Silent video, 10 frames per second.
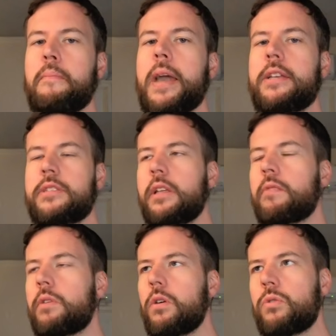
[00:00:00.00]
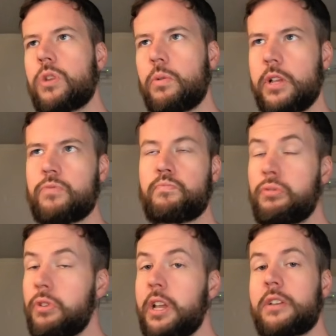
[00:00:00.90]
amazingly real. So it is
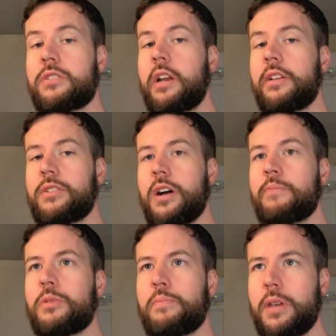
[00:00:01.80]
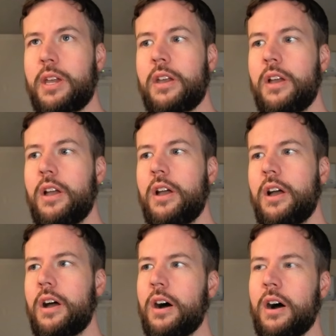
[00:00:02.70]
pretty exciting time to be
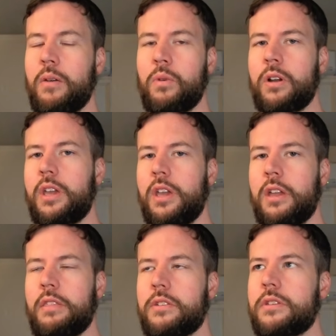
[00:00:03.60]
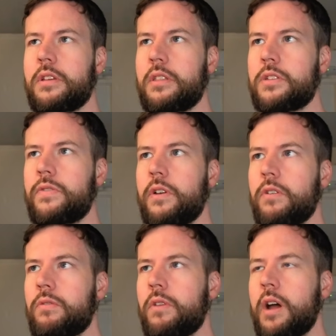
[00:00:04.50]
working in this
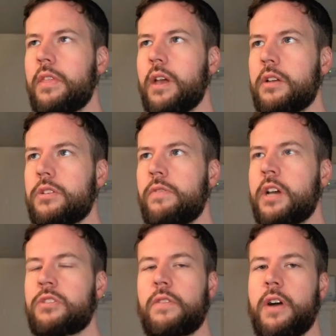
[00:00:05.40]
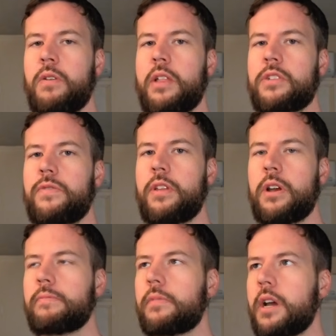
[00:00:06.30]
field right there. So if you guys got value out of this
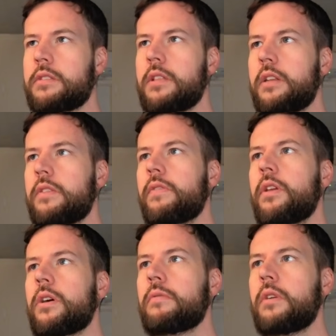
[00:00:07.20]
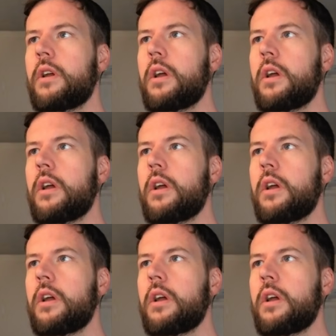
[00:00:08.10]
video, guys, like the video,